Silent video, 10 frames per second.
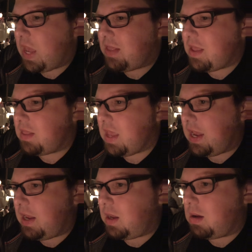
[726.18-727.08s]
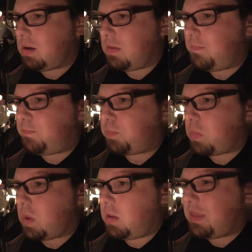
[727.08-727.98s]
and then
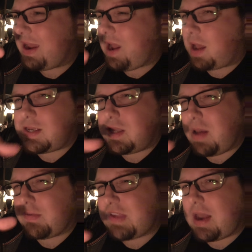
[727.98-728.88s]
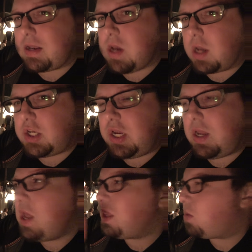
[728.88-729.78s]
that was kind of touchy.
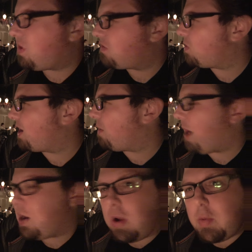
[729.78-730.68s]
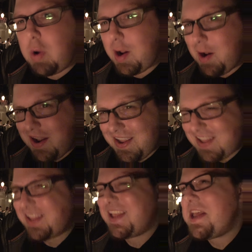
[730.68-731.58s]
There was also like a pirate
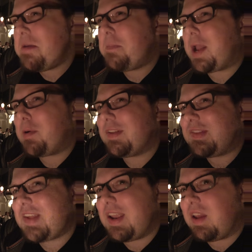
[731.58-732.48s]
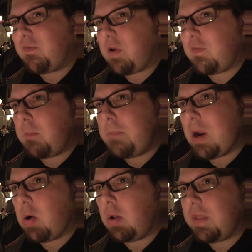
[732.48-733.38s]
sitting in front of a
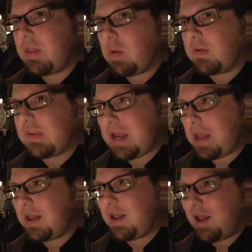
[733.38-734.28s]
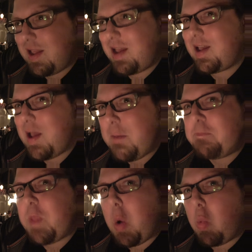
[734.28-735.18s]
barrel. That there was like a
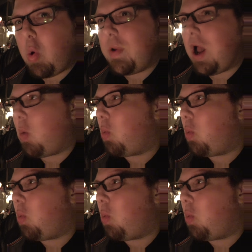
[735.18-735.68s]
woman.